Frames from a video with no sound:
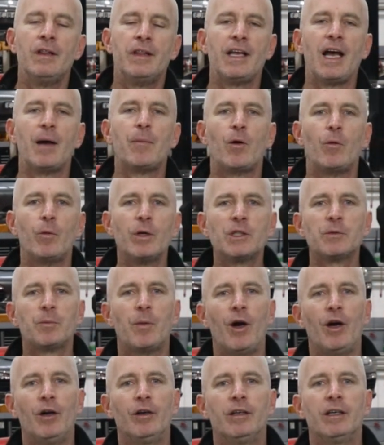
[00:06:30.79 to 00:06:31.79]
The upper
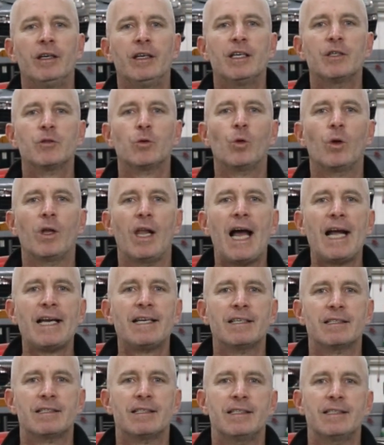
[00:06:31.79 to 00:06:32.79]
wishbone is all
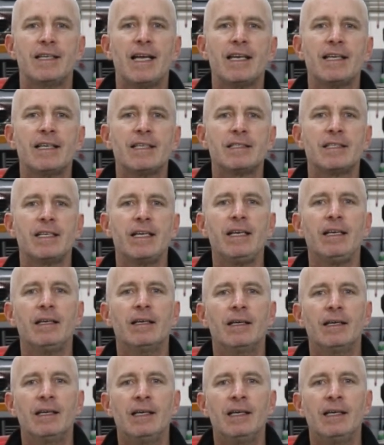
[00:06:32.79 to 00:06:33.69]
lightness and delicacy,